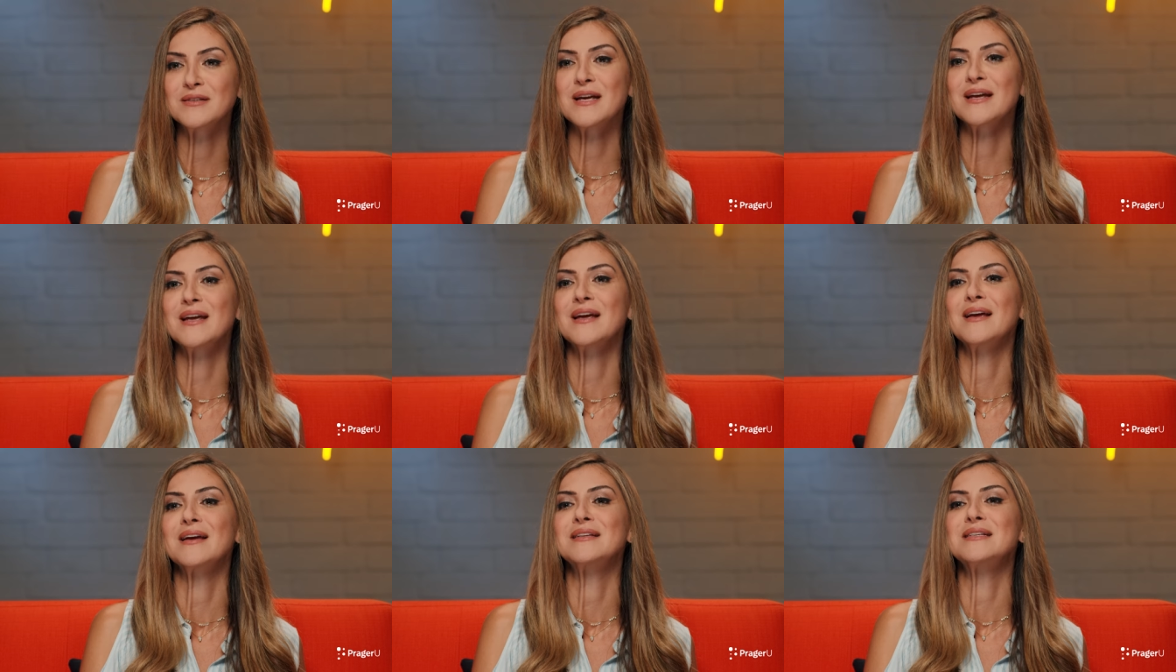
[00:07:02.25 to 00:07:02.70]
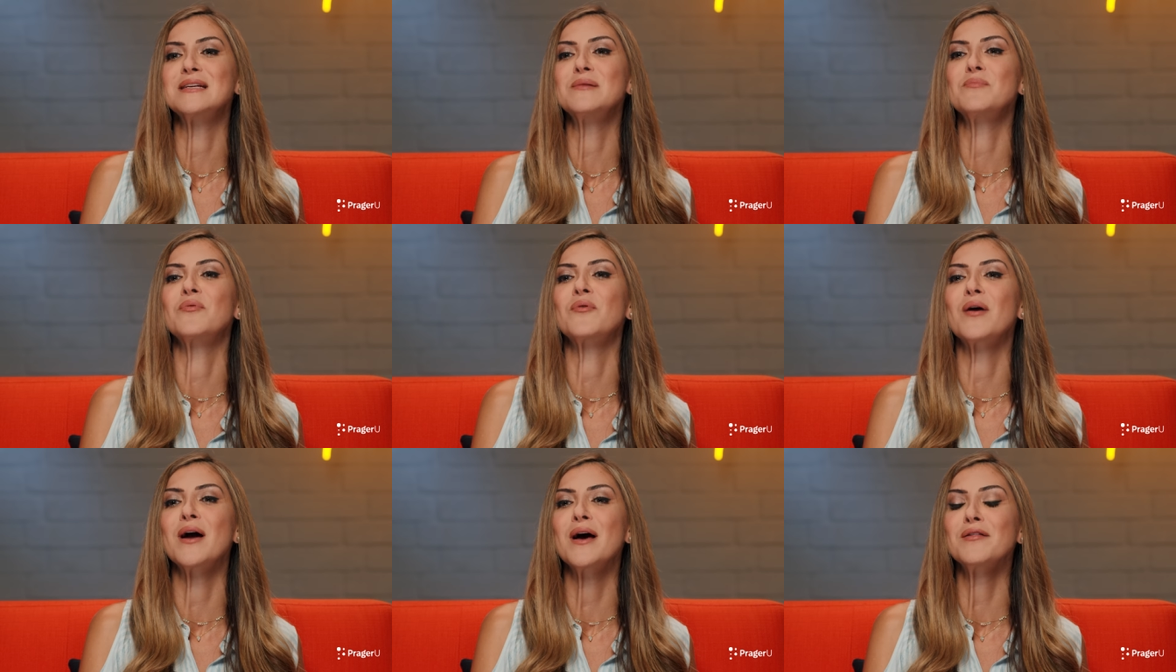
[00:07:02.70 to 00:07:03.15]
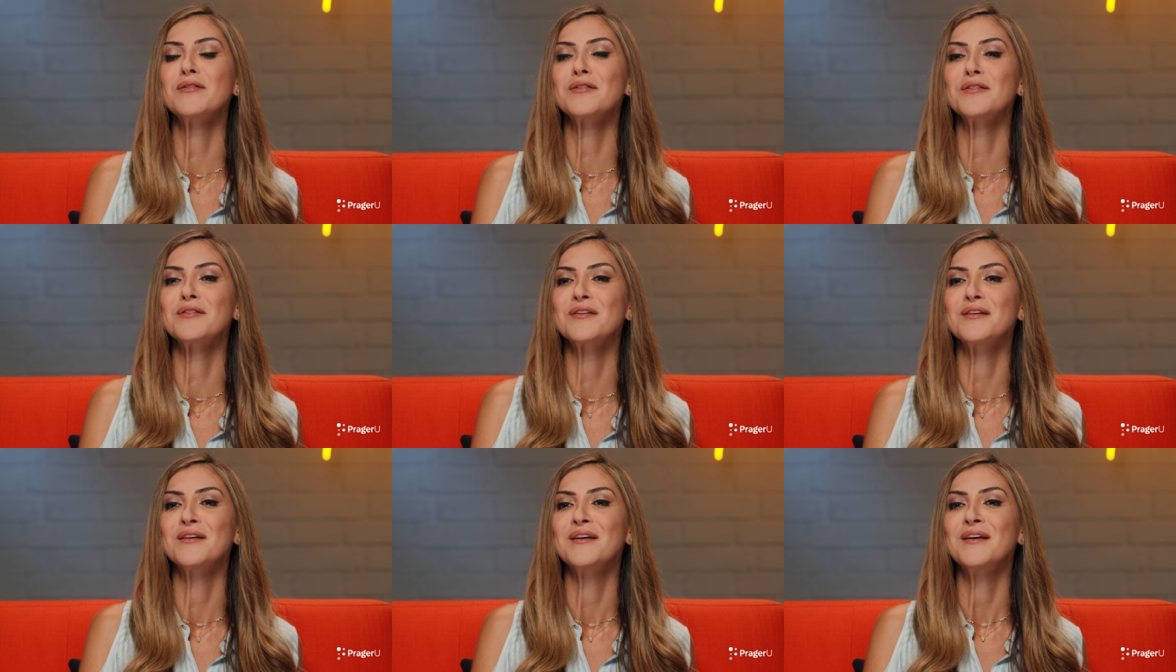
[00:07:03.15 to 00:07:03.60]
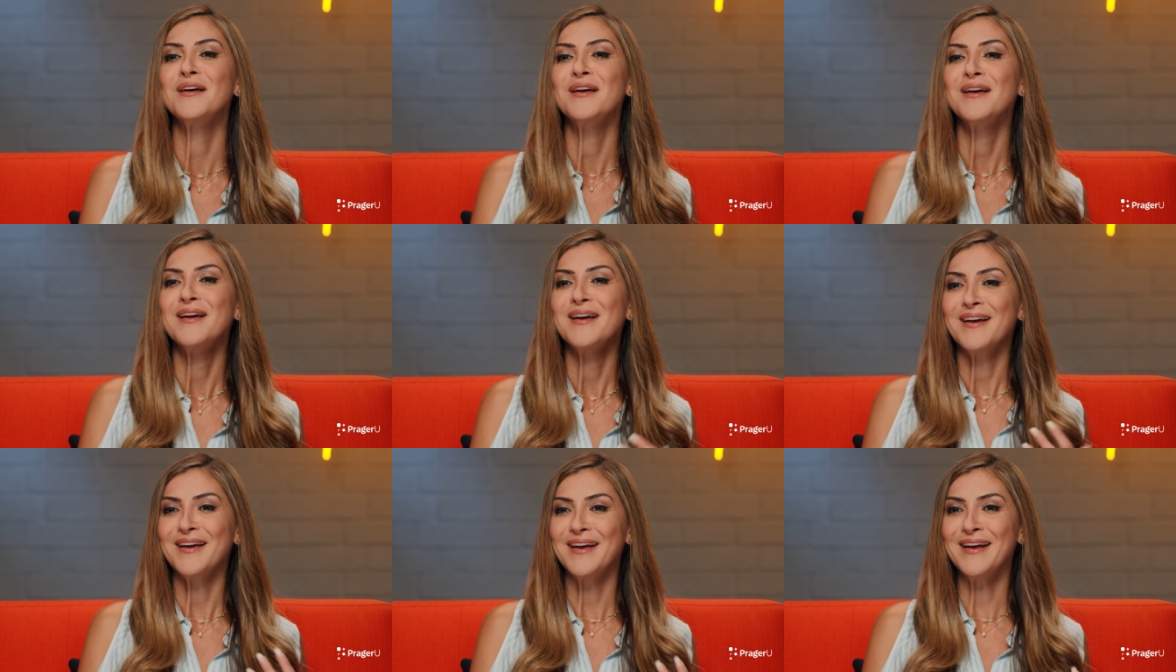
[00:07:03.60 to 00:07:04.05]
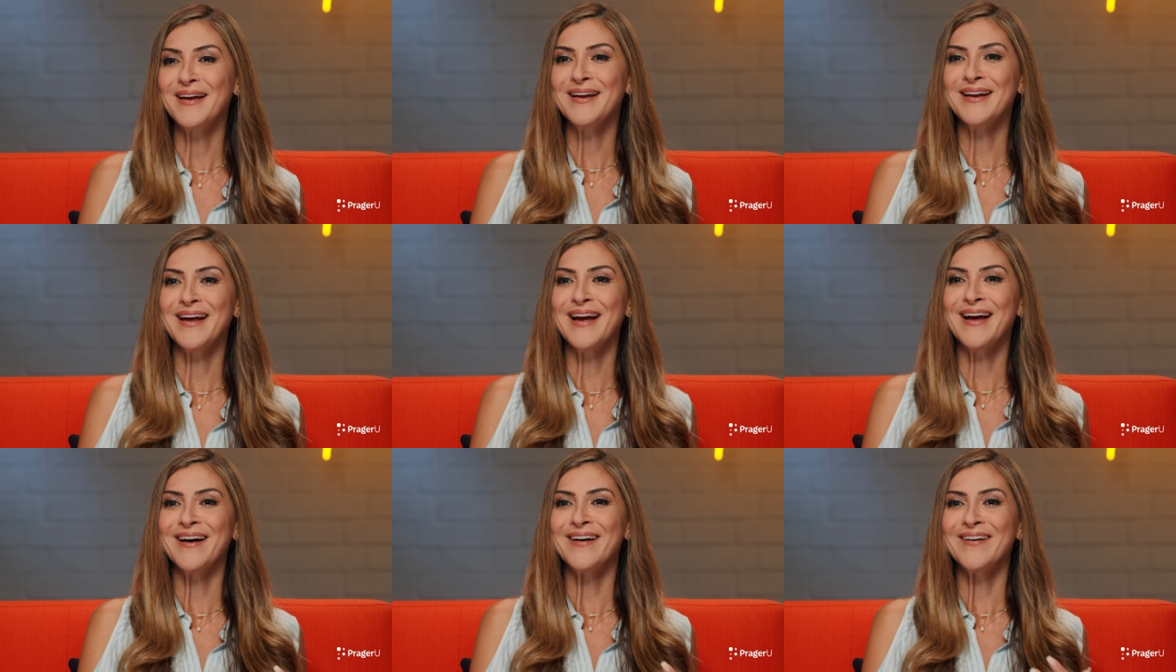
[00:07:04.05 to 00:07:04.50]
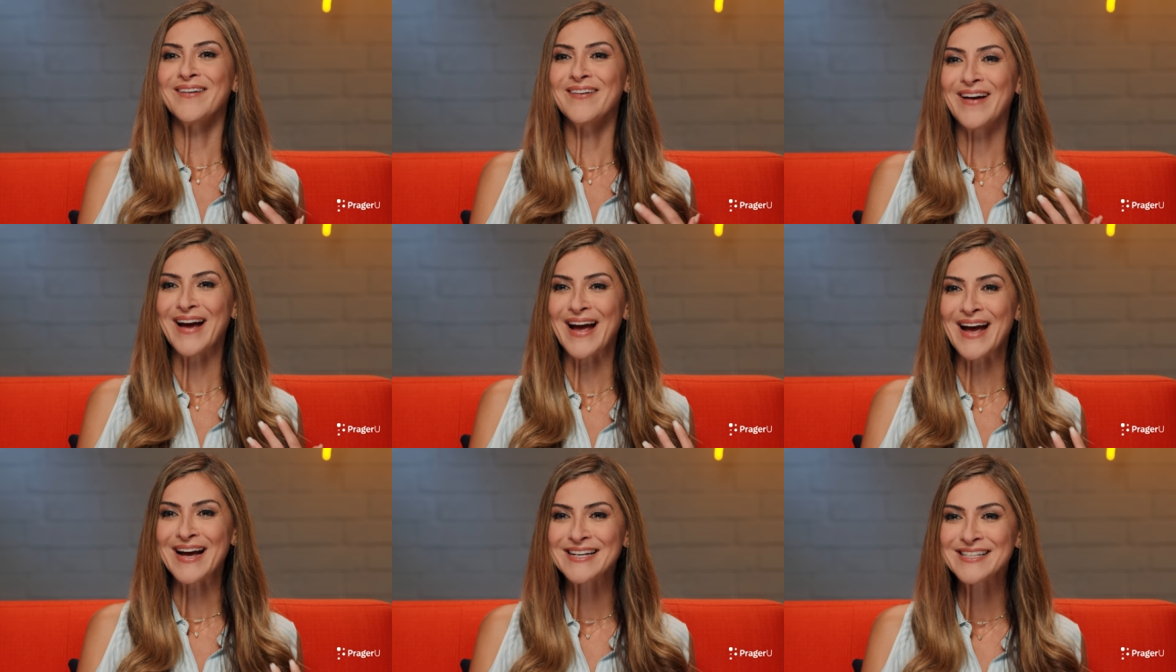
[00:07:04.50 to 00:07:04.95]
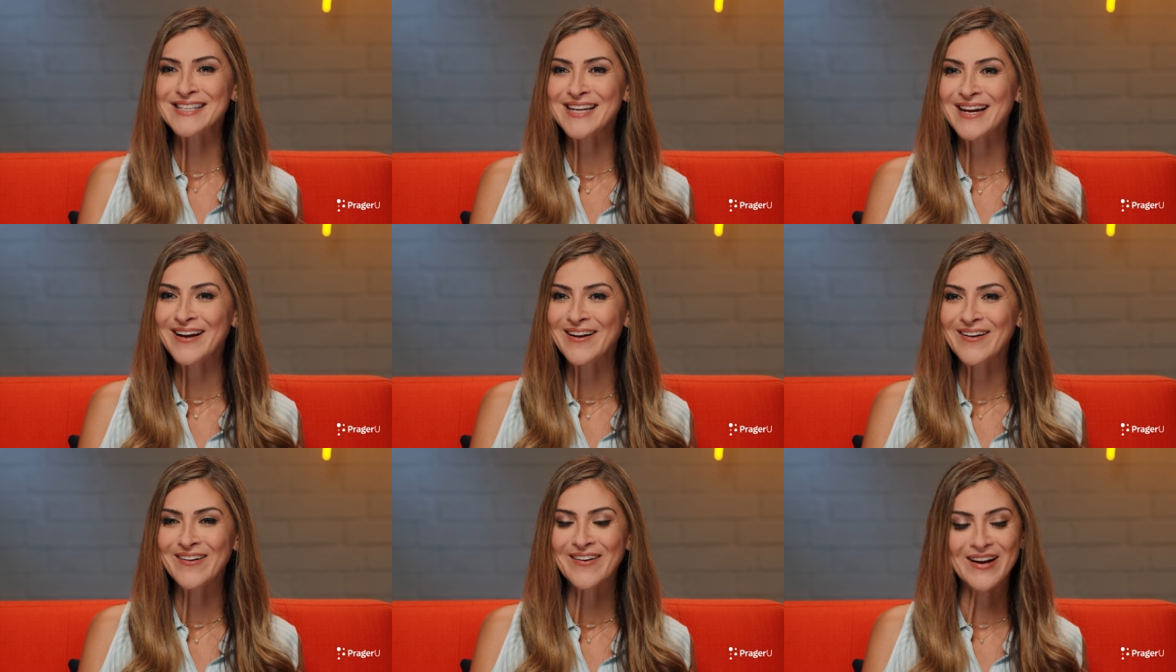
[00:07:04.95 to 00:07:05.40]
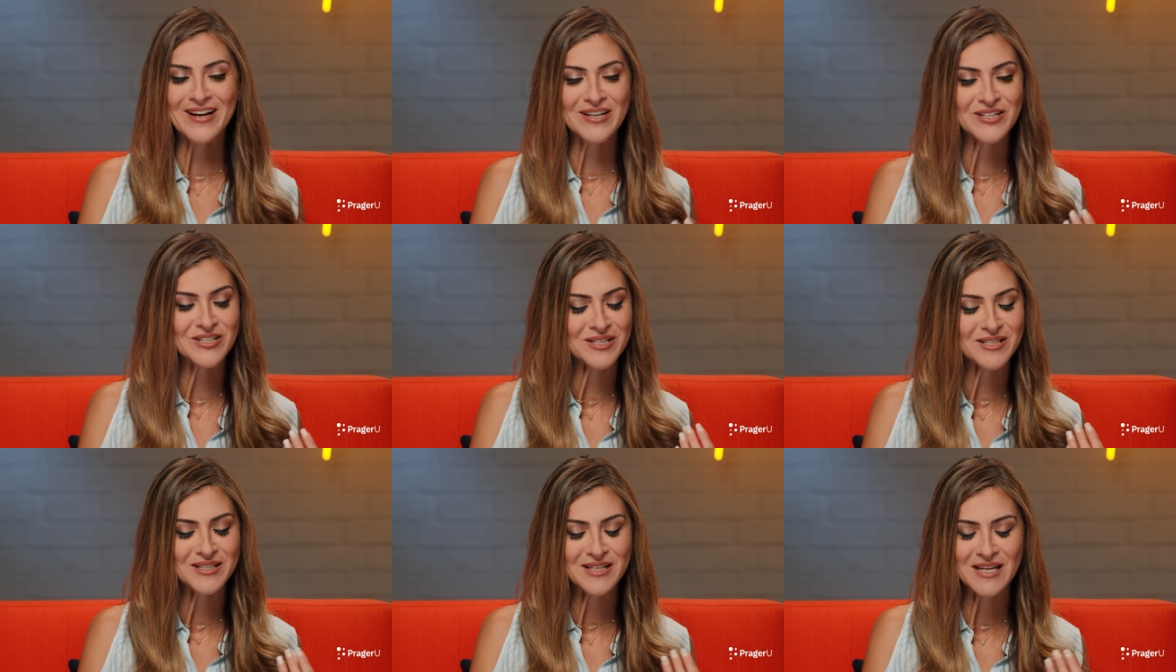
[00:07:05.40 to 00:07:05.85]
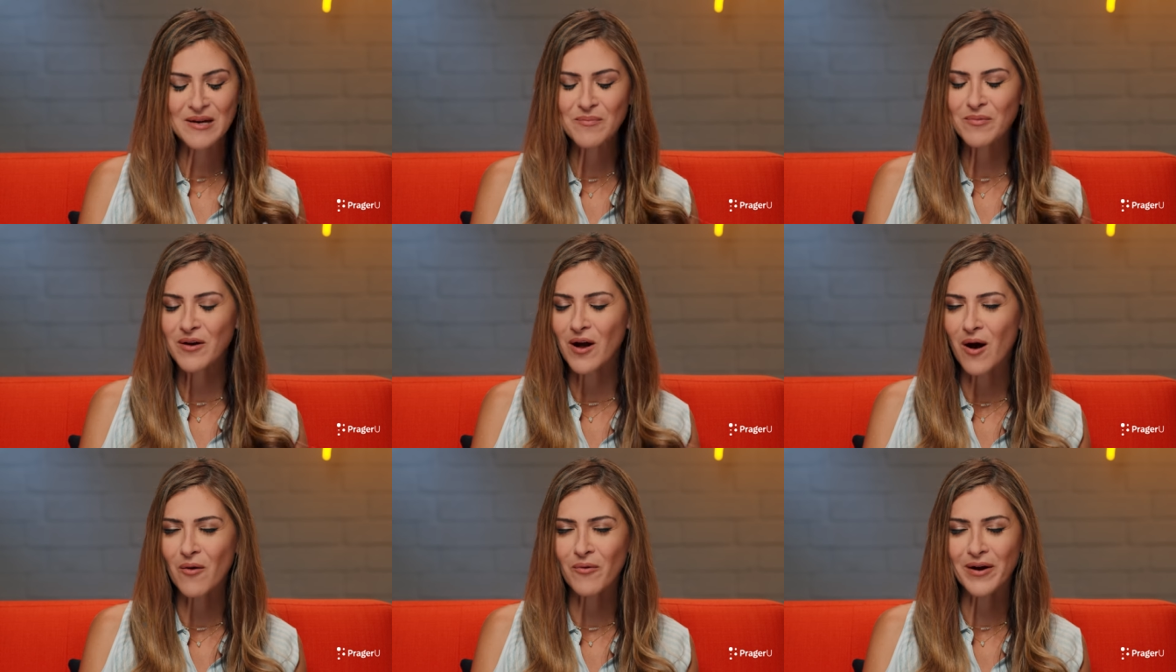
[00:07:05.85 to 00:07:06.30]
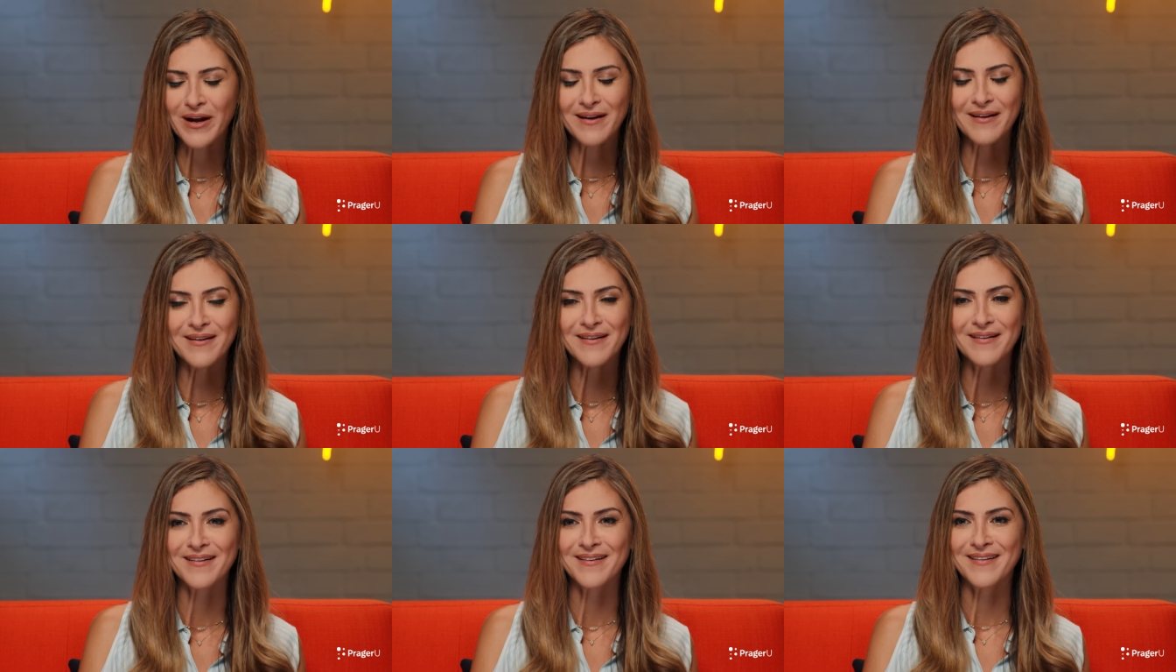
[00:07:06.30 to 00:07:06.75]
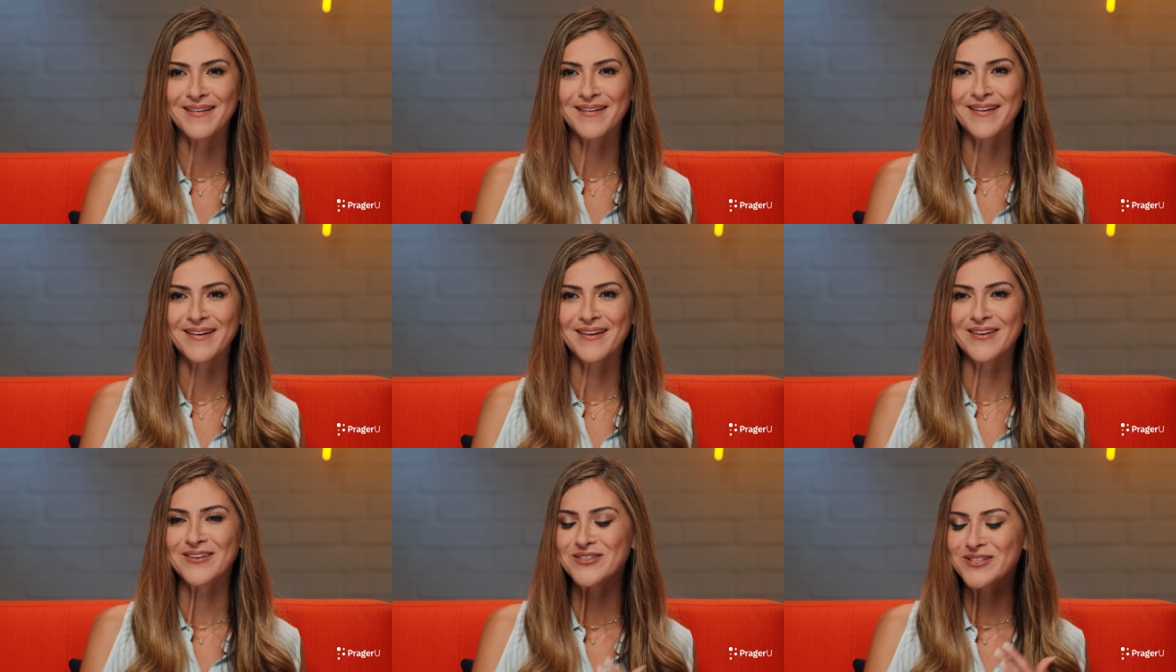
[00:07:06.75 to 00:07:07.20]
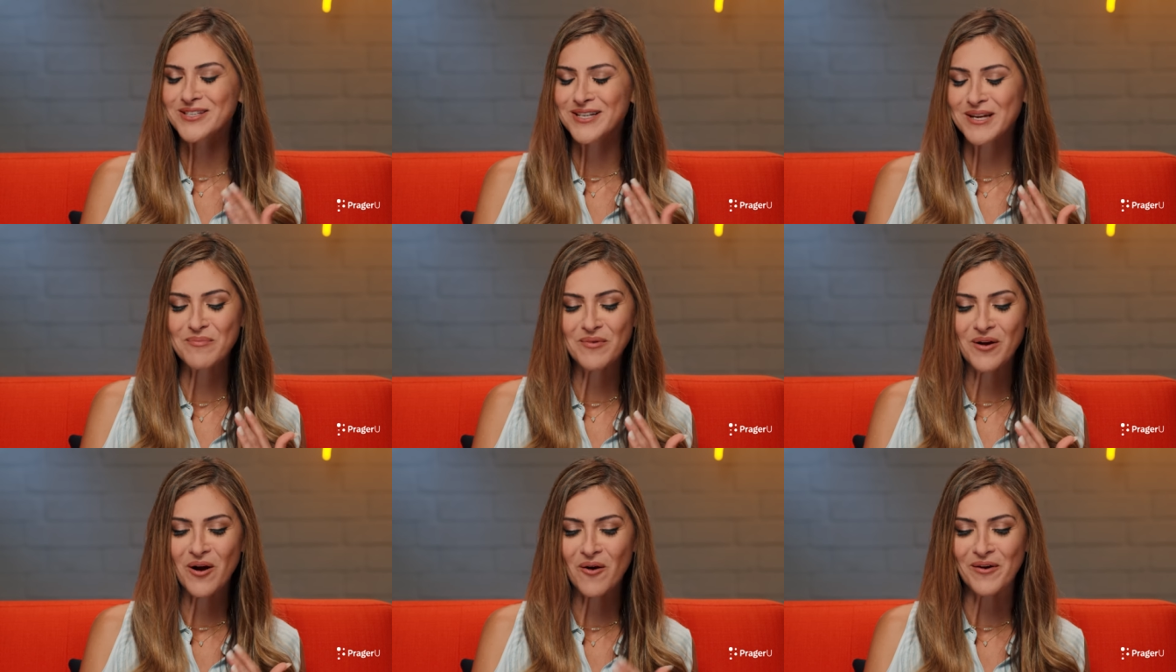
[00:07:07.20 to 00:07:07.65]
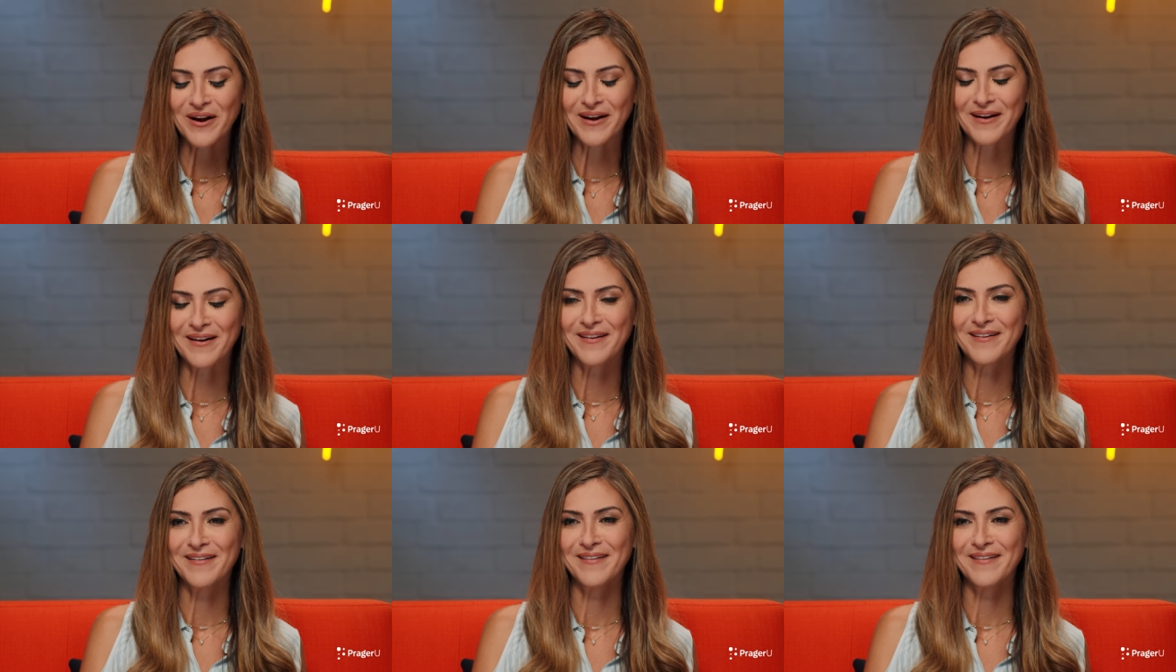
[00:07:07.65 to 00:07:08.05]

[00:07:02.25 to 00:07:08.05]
taking a deep breath, inhale, exhale, and just keep going. Just keep going.